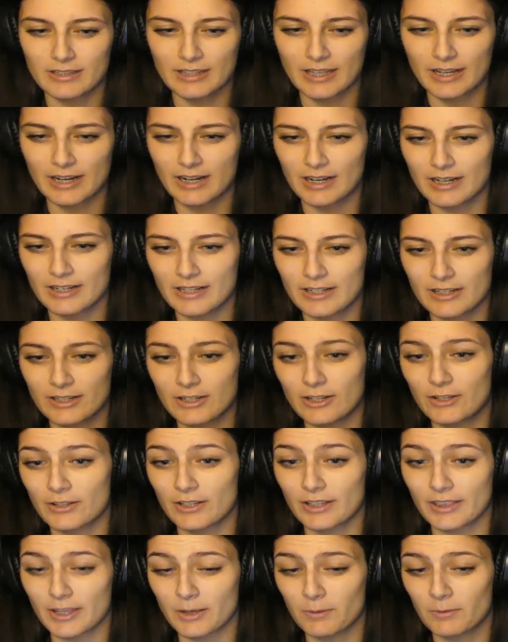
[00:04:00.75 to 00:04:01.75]
Like, I didn't know
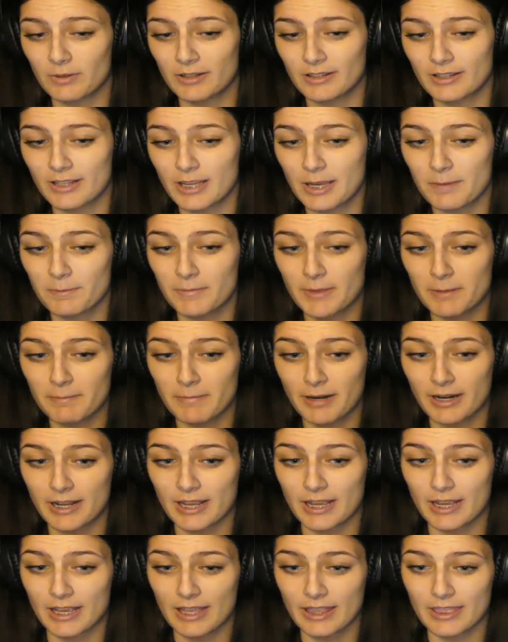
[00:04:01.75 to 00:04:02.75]
that they would keep the
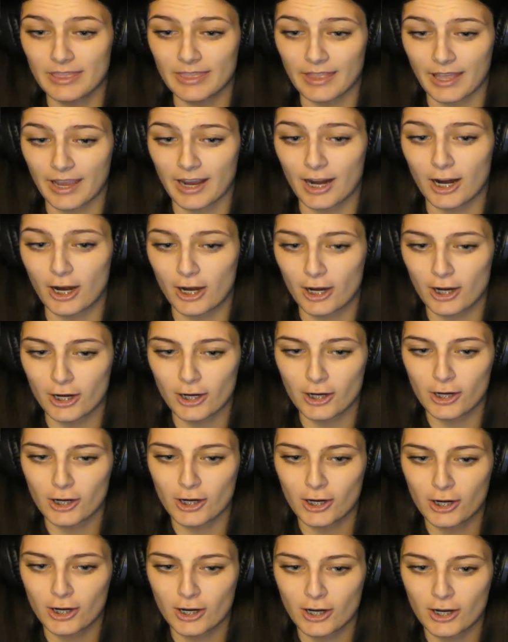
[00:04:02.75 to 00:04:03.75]
money
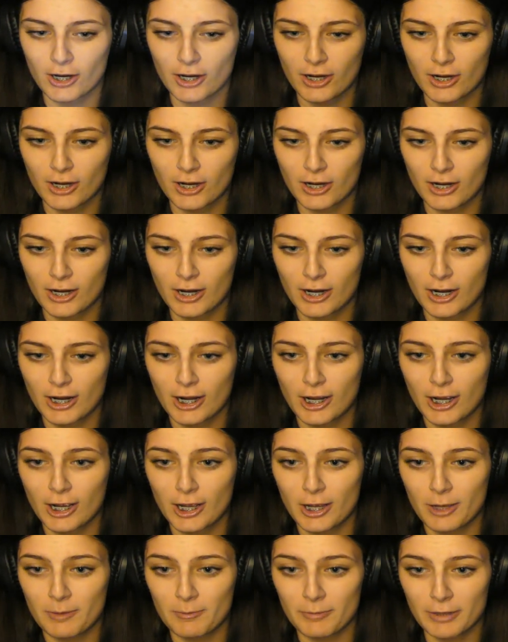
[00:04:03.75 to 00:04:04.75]
there.
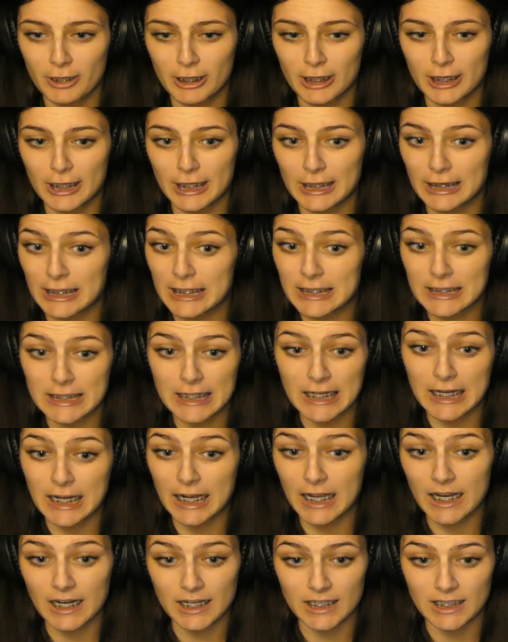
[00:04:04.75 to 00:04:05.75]
But at least he
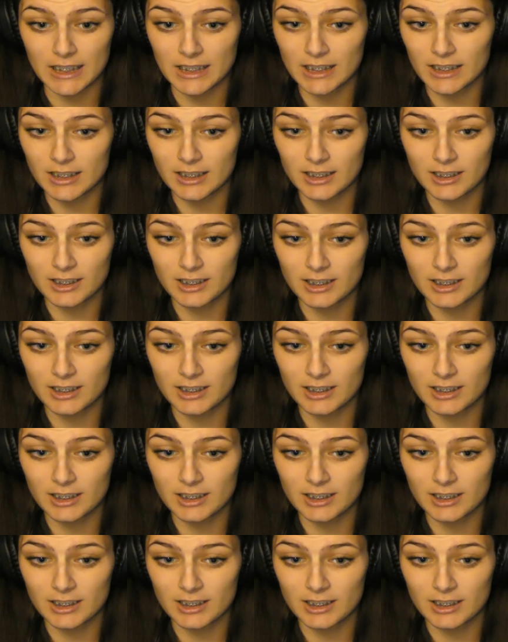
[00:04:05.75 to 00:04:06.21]
got it.